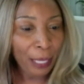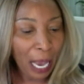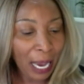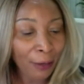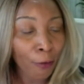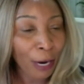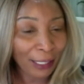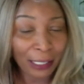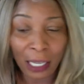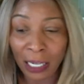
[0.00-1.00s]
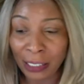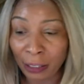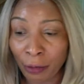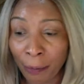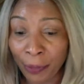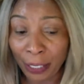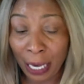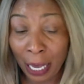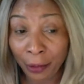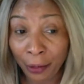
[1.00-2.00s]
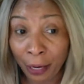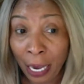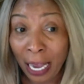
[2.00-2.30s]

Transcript: and retinol serum together.